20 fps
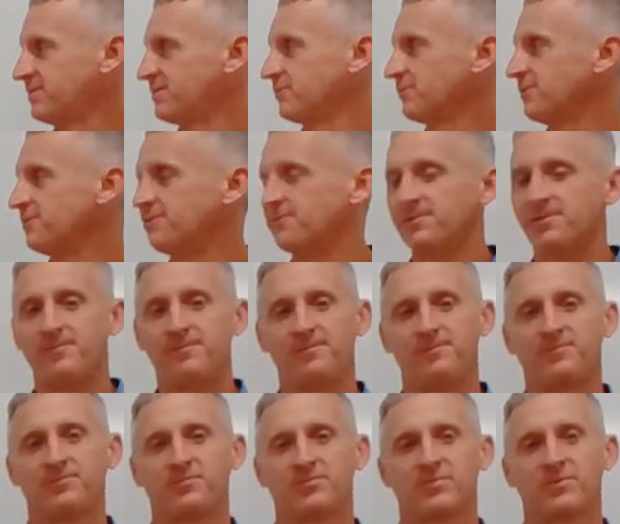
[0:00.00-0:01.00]
the road.
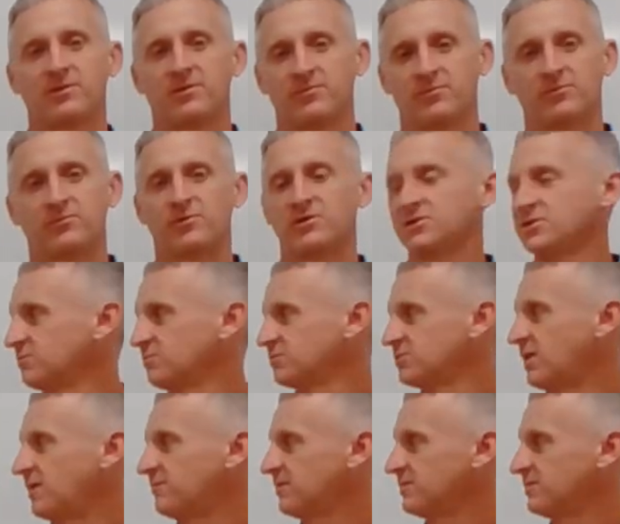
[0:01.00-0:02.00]
We're watching them
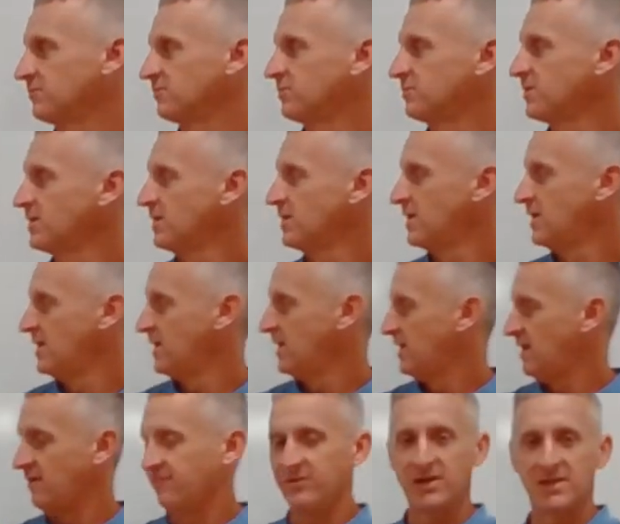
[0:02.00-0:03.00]
drive down the road.
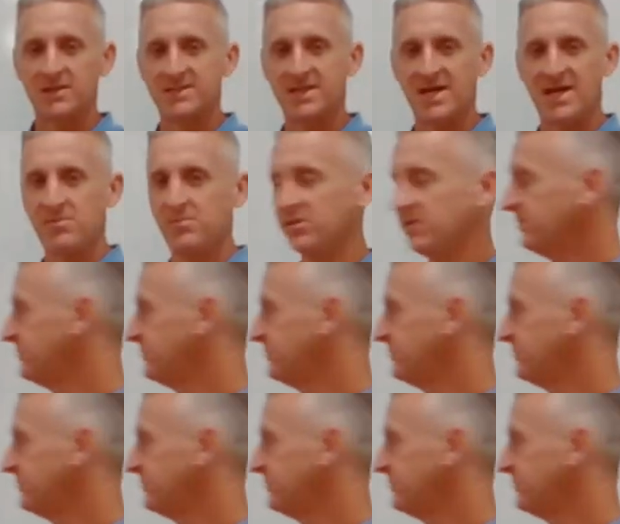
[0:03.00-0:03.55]
We've got a table